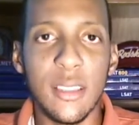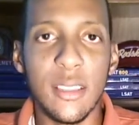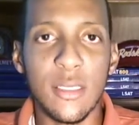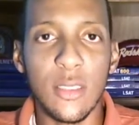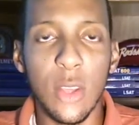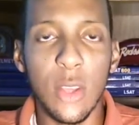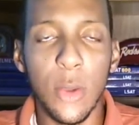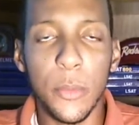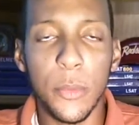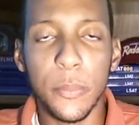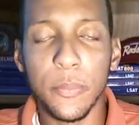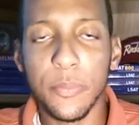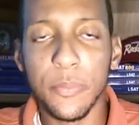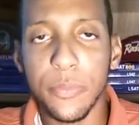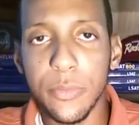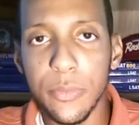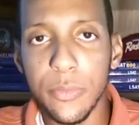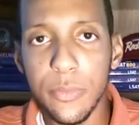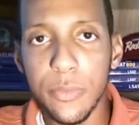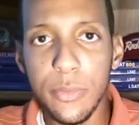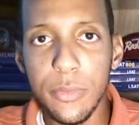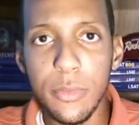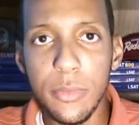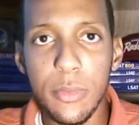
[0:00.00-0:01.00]
And so
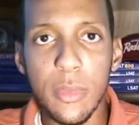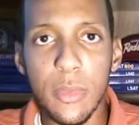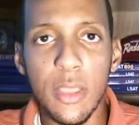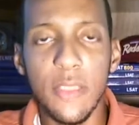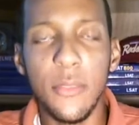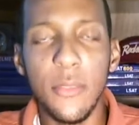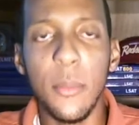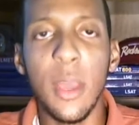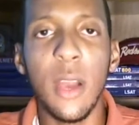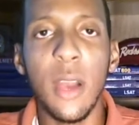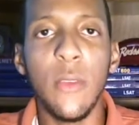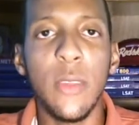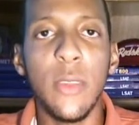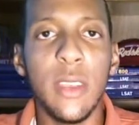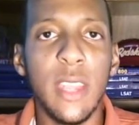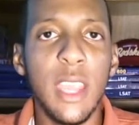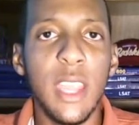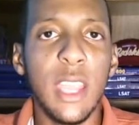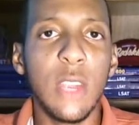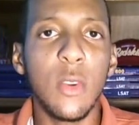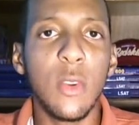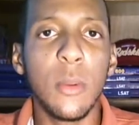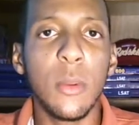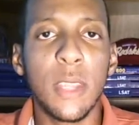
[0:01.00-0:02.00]
if Melvin
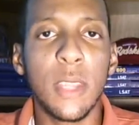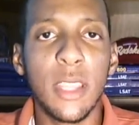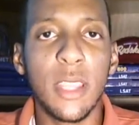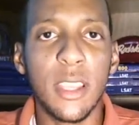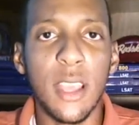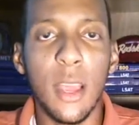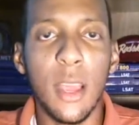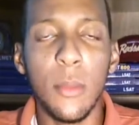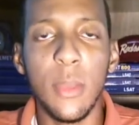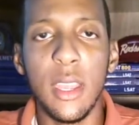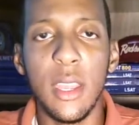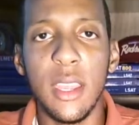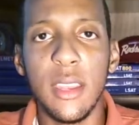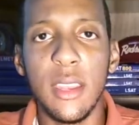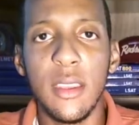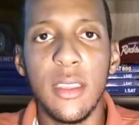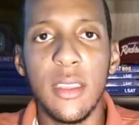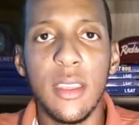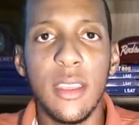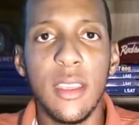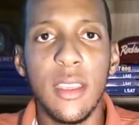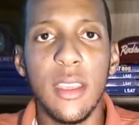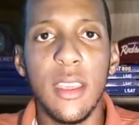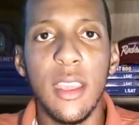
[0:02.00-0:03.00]
Ingram can come in
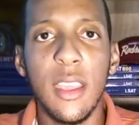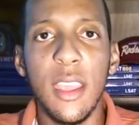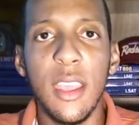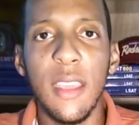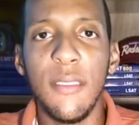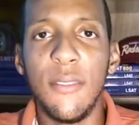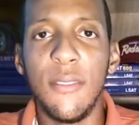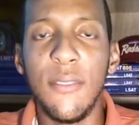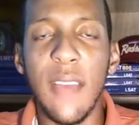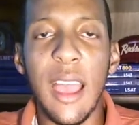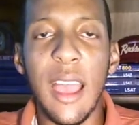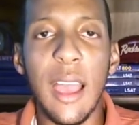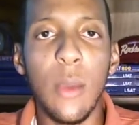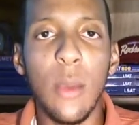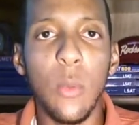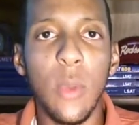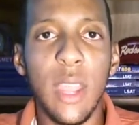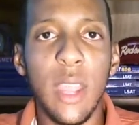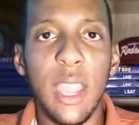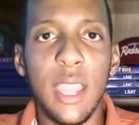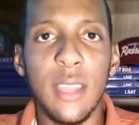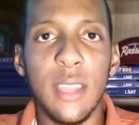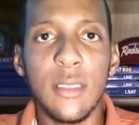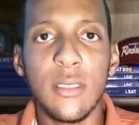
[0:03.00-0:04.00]
and find
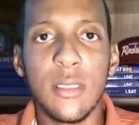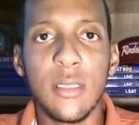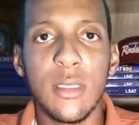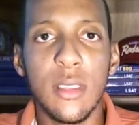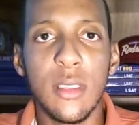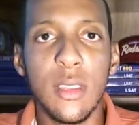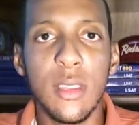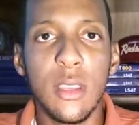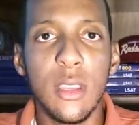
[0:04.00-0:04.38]
ways